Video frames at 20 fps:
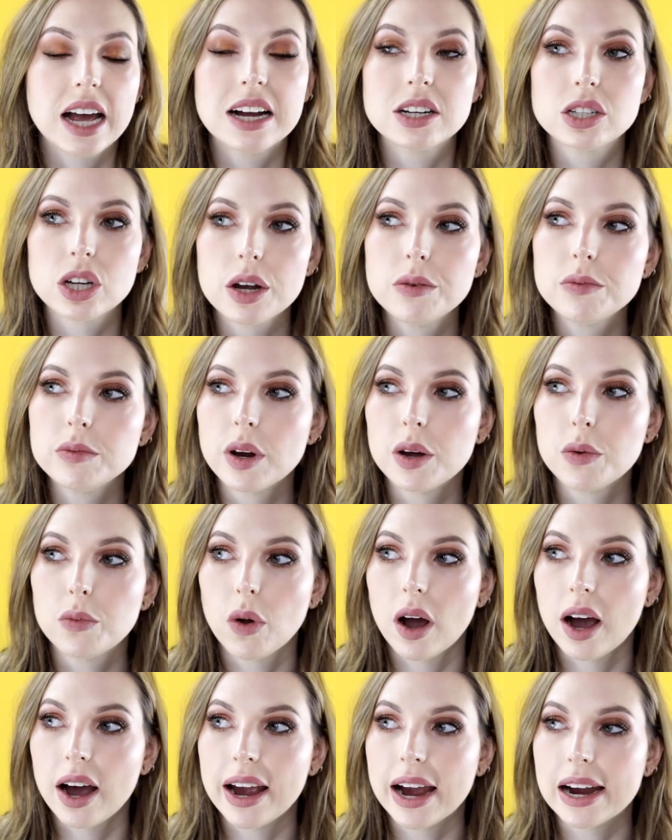I don't know
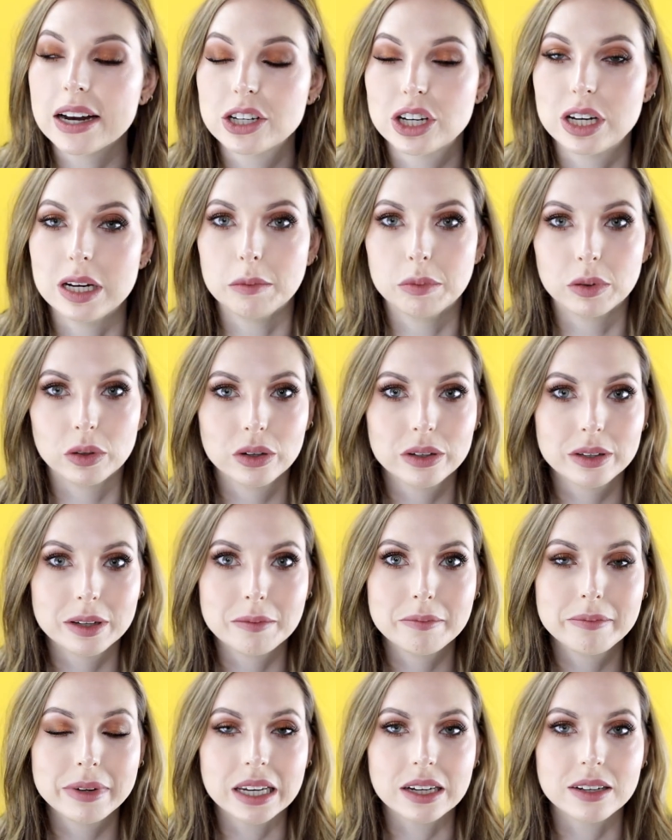why I actually brought
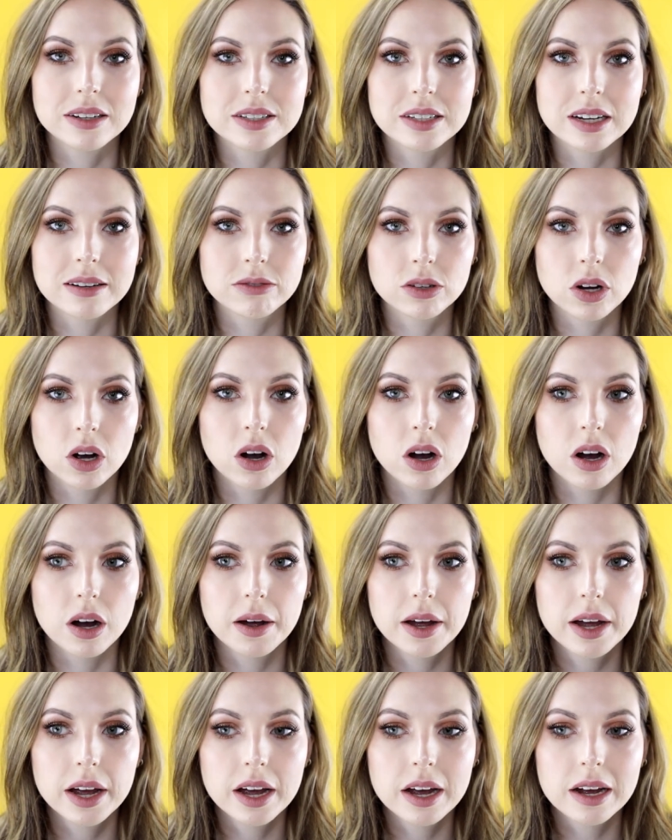them because I've got